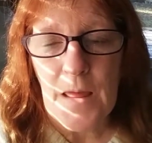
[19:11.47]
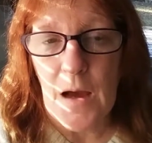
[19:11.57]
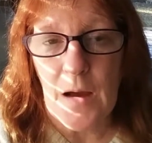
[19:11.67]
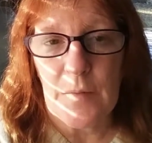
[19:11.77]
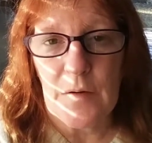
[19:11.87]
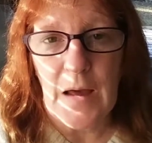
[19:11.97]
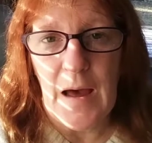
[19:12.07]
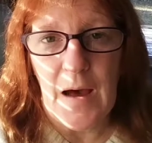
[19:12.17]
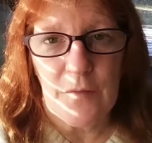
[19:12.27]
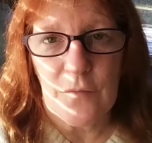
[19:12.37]
I'm an
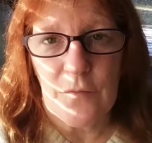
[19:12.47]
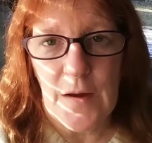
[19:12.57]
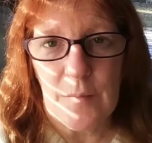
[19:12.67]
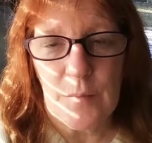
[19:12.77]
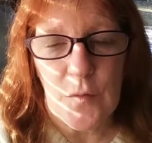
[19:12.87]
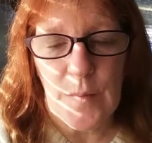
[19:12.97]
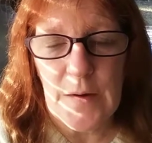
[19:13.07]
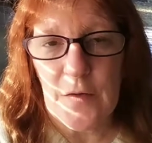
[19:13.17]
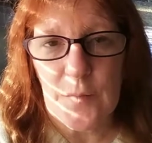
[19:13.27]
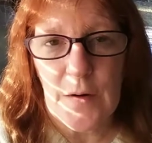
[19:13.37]
avid fan. Both my
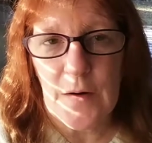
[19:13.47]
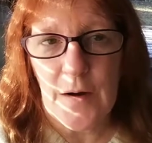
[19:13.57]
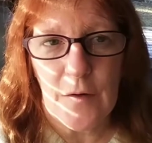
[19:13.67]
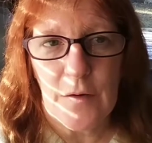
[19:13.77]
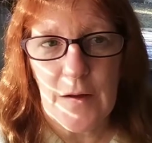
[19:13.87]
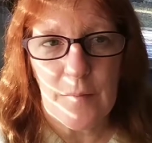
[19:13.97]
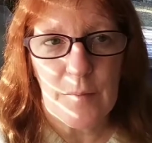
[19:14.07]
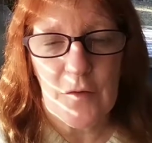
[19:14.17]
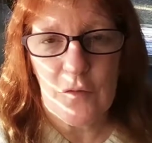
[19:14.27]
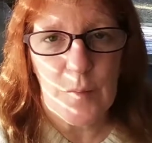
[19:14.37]
husband and I are like
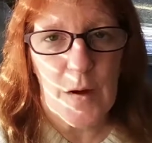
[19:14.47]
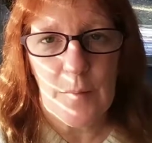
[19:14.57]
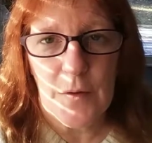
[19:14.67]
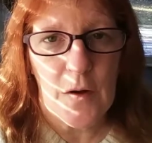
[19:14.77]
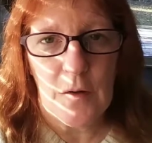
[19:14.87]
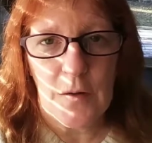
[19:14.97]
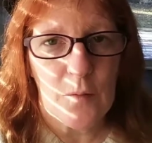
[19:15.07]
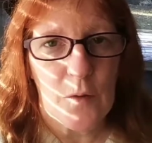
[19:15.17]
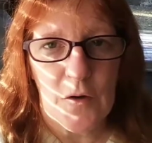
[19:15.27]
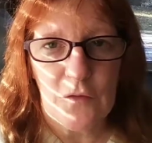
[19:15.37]
major Popaholic,
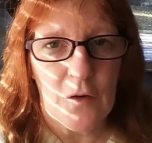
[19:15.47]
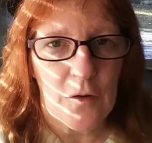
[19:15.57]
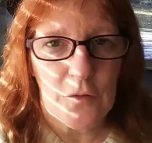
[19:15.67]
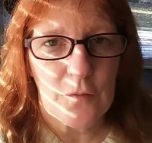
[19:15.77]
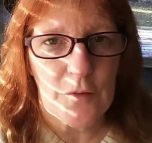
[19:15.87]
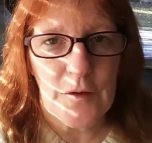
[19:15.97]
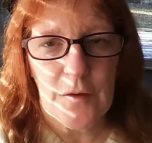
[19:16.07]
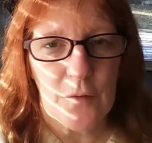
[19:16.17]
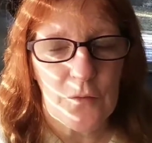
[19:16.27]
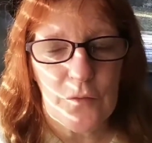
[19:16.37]
watch all her
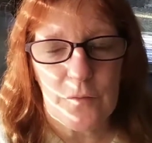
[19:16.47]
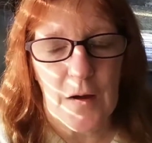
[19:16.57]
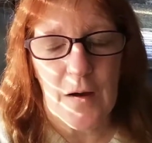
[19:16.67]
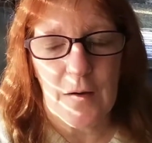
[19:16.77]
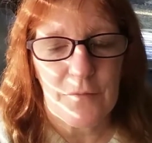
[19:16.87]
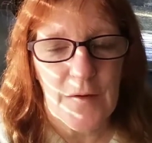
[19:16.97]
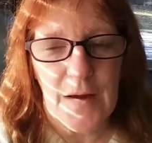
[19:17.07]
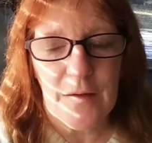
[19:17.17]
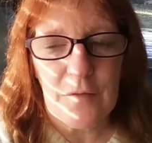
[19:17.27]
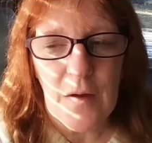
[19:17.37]
videos,
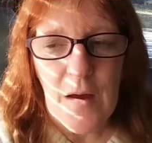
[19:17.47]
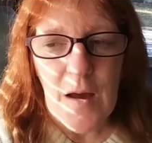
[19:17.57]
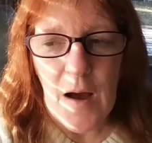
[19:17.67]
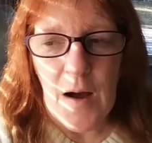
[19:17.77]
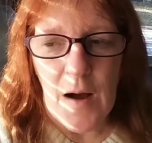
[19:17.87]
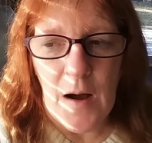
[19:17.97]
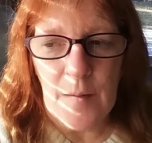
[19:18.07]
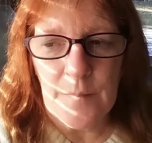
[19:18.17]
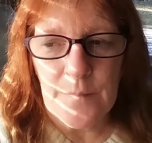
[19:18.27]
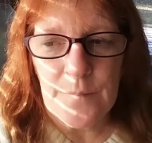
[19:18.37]
fans.
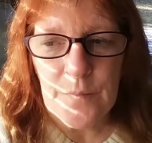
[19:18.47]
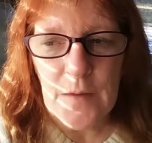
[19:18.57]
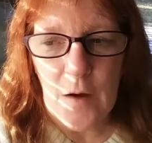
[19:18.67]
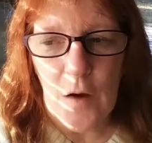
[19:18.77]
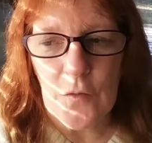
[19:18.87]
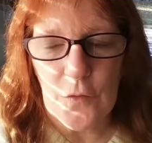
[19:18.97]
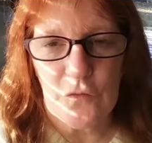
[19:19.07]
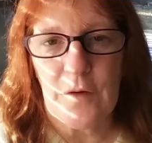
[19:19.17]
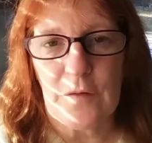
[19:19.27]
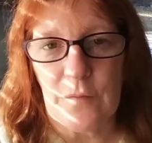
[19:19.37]
Although
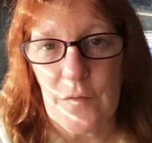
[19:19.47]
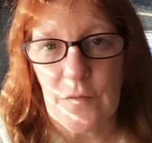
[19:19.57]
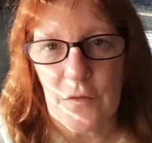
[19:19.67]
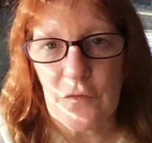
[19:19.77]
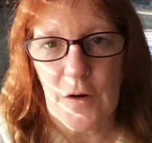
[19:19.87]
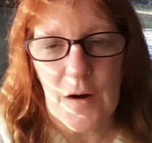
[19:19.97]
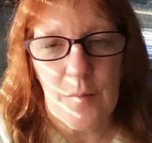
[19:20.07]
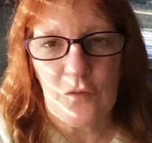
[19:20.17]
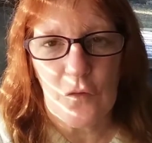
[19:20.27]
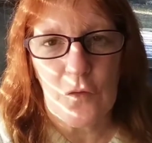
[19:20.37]
she is a physician, and I'm
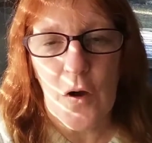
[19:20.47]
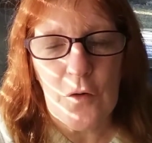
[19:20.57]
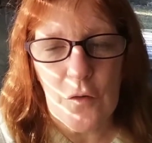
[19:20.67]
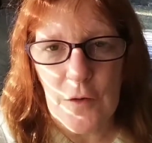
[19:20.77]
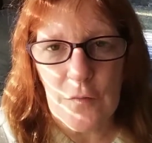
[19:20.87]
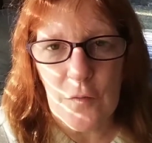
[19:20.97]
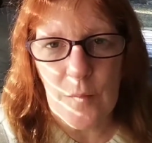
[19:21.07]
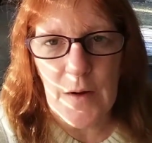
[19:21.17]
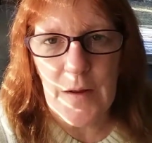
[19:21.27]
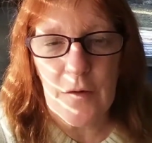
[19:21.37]
sure not hurting for
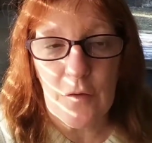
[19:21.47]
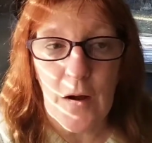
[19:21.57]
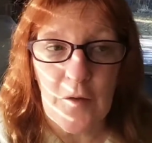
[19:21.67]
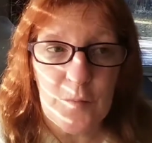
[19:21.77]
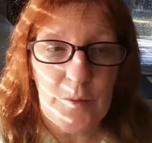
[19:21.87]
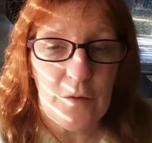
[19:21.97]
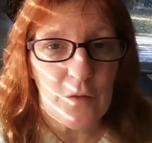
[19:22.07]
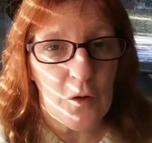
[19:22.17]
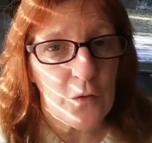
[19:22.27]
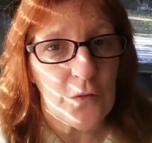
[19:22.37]
money, and her husband is
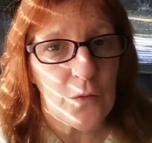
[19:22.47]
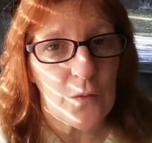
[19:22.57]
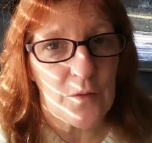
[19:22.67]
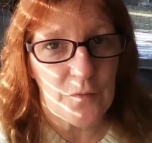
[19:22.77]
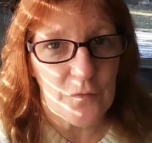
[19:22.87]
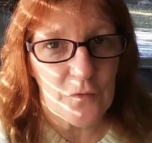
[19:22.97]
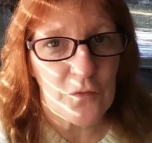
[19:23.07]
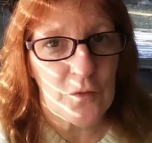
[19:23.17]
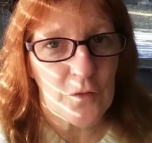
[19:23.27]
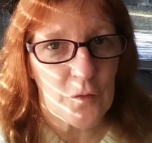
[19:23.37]
also a
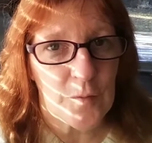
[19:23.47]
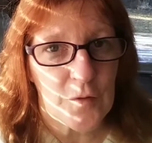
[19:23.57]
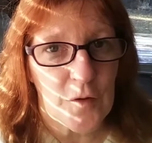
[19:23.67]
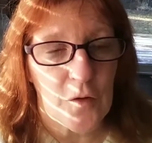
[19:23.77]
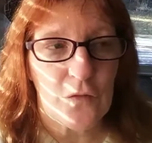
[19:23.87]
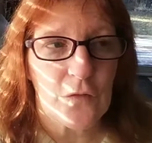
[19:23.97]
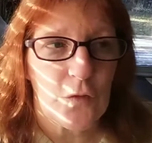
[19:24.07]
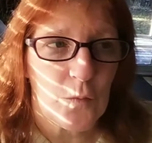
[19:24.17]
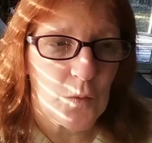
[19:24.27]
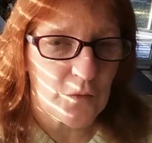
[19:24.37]
physician, a dermatologist
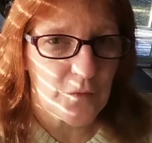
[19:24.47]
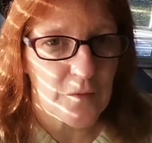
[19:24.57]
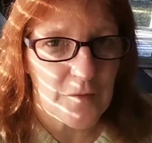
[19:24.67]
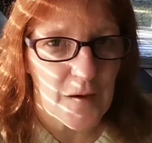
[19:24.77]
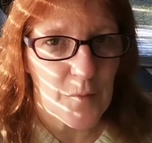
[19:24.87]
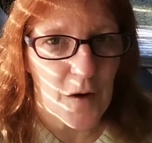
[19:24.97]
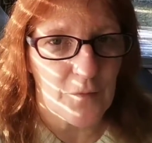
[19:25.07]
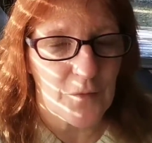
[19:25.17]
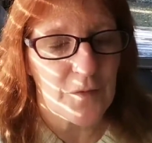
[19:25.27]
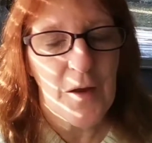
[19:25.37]
who works in the same
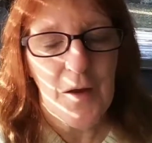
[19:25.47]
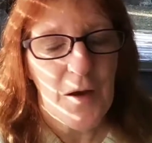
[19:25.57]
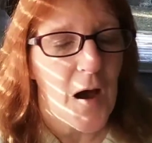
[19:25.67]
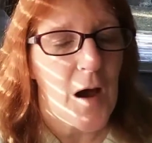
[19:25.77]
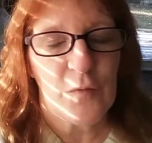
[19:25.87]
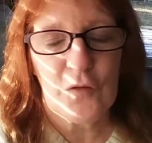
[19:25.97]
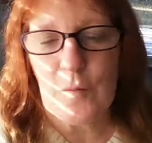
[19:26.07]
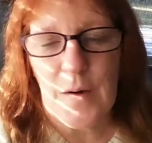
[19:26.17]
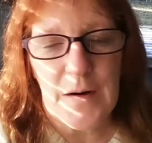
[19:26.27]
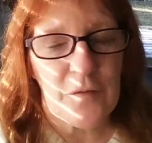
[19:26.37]
office. I'm sure
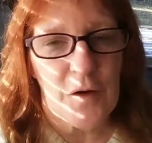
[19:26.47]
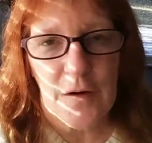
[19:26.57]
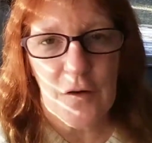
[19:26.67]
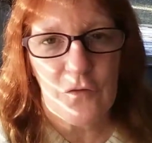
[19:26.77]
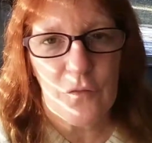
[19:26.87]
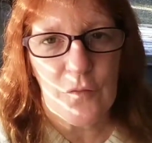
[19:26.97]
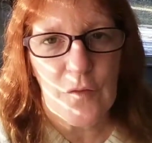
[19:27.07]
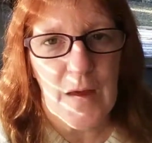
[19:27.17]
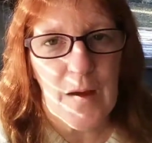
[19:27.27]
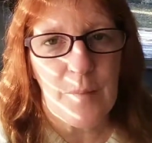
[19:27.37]
money's not an issue
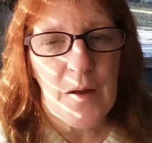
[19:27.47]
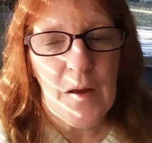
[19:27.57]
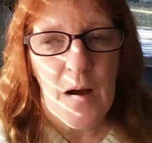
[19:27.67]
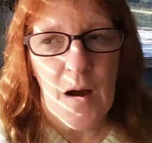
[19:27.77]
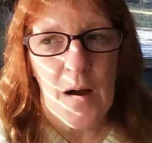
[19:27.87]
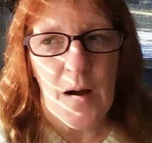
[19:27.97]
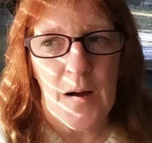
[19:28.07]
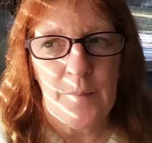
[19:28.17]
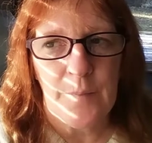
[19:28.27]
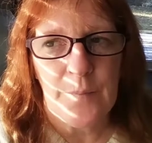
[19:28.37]
for them.
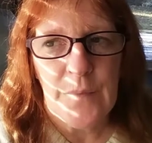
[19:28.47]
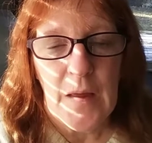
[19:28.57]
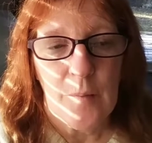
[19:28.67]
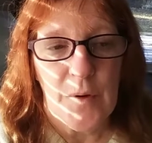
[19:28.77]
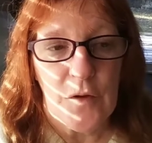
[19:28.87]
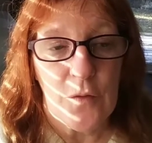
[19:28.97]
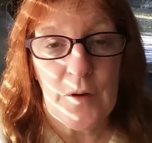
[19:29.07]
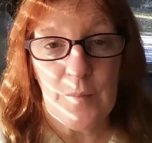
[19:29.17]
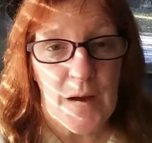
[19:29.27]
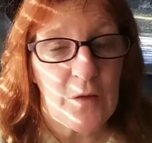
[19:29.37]
But you
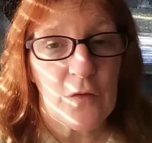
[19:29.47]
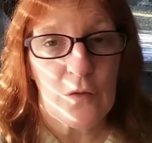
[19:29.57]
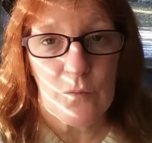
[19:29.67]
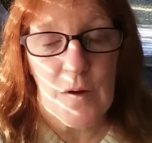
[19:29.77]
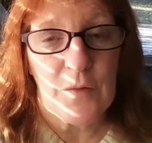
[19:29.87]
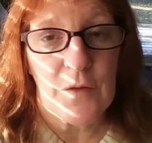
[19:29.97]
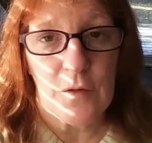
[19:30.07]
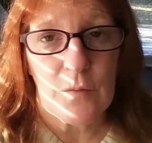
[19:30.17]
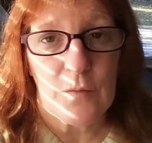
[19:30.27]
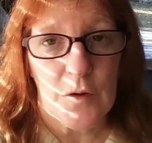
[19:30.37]
can imagine the
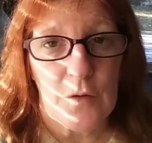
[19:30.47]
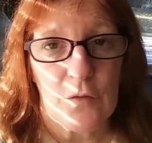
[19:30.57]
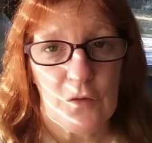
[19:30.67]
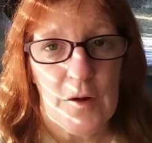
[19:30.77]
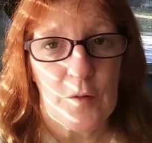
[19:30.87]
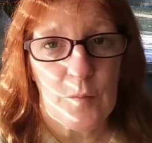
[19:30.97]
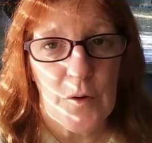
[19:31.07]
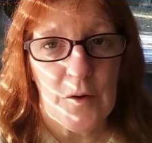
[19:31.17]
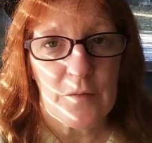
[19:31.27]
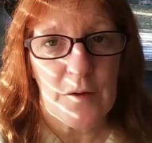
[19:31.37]
revenue that her channel
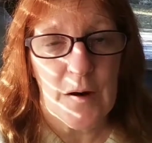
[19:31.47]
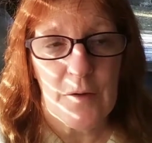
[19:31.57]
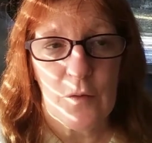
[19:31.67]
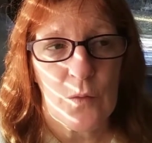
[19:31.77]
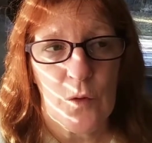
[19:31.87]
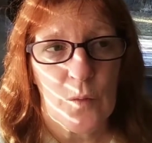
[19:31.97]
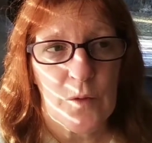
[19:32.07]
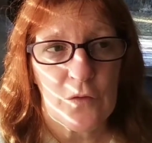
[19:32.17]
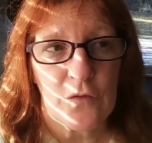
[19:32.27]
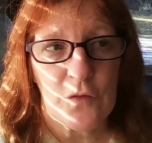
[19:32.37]
brings in. I don't know
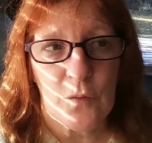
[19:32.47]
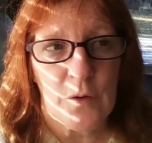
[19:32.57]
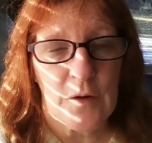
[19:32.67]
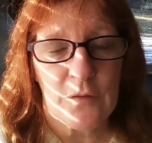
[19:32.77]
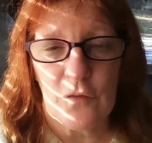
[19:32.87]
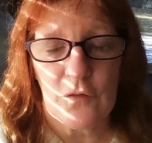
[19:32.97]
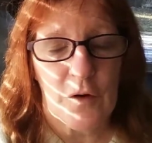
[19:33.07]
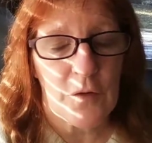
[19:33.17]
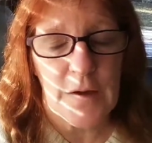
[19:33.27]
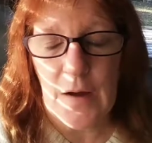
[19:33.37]
whether she donates to
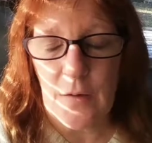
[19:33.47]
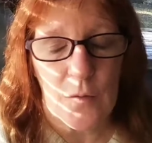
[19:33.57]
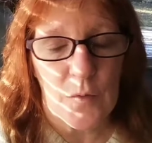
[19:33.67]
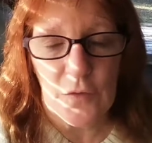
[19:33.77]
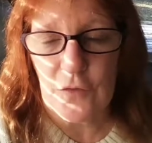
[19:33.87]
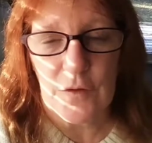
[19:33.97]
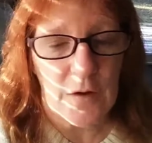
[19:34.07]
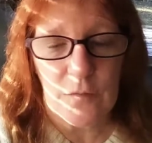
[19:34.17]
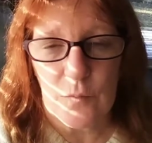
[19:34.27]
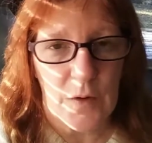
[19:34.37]
charity. I don't know what she
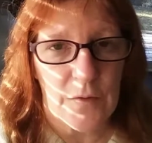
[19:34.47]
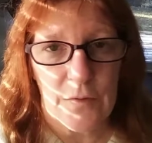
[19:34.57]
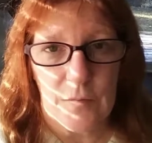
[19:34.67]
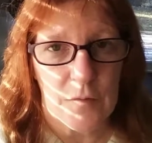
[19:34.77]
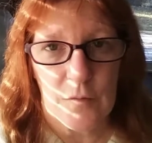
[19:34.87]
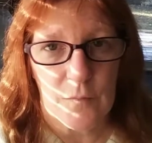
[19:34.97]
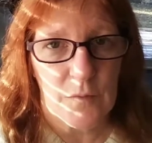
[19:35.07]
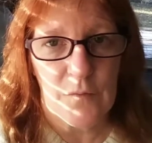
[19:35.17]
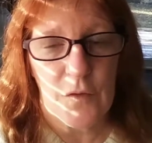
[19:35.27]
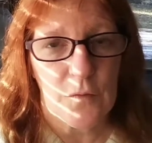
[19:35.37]
does with the
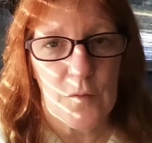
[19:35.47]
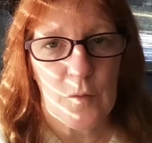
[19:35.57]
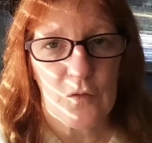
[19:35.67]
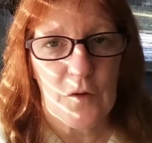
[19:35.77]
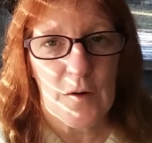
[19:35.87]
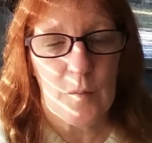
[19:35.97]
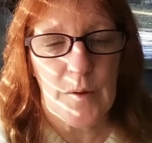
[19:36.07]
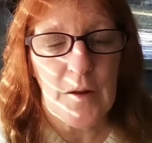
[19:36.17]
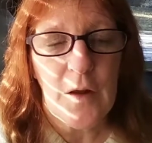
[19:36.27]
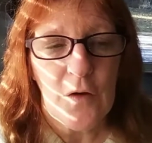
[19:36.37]
revenue from her channel,
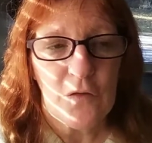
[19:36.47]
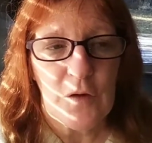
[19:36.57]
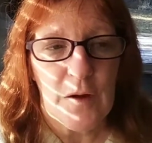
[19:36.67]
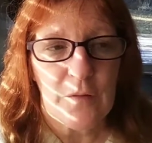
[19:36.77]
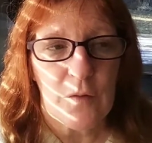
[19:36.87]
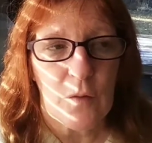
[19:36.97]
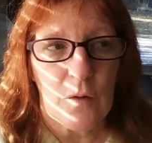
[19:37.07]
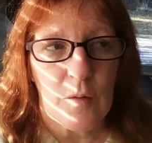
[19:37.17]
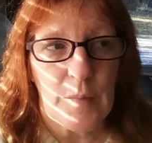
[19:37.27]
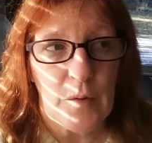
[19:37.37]
but she has
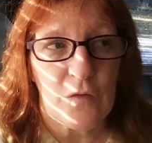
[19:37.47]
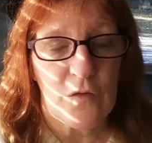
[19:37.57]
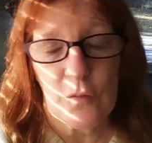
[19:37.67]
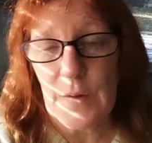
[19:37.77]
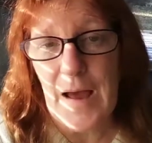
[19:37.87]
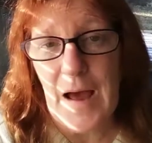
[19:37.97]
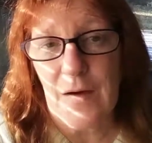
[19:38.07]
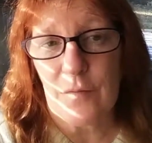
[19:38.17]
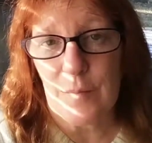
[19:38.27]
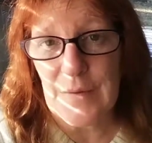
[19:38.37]
about
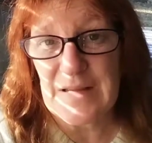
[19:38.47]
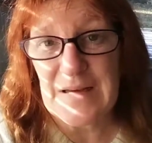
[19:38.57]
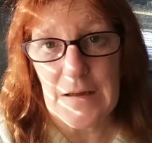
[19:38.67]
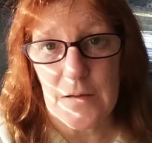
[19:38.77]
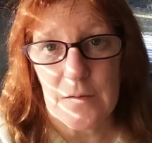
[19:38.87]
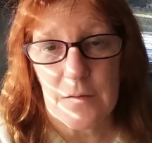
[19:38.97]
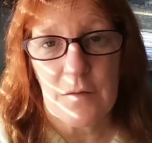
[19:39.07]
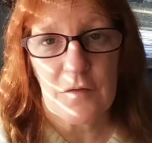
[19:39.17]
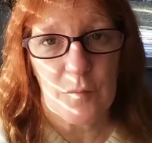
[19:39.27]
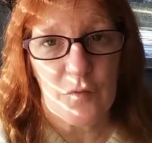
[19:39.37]
2.5 million
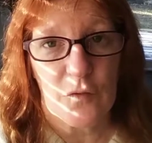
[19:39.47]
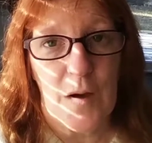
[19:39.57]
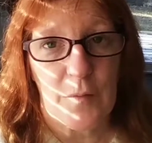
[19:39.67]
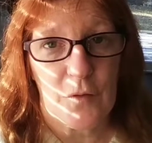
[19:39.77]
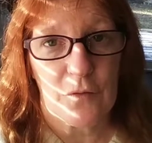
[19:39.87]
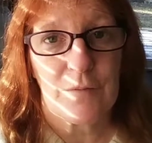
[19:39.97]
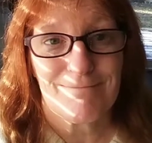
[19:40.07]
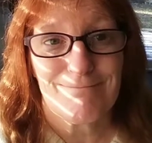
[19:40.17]
subscribers